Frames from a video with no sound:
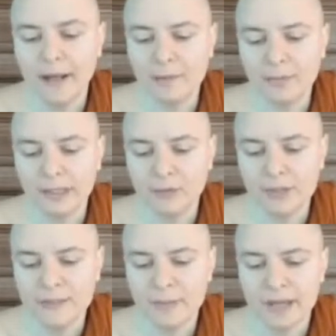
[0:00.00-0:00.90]
I paid
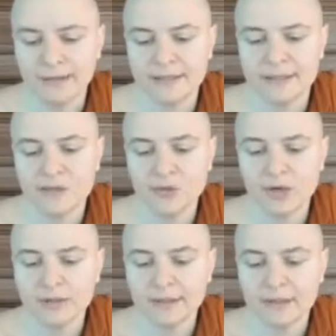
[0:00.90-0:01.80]
respect as
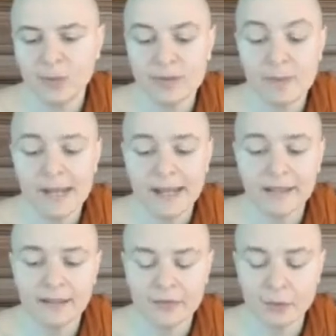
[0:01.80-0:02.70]
instructed with my
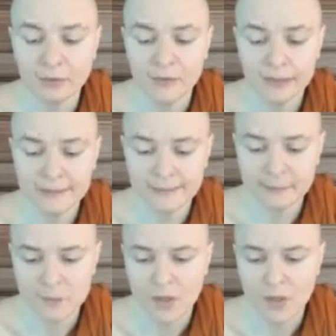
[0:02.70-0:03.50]
head at their feet.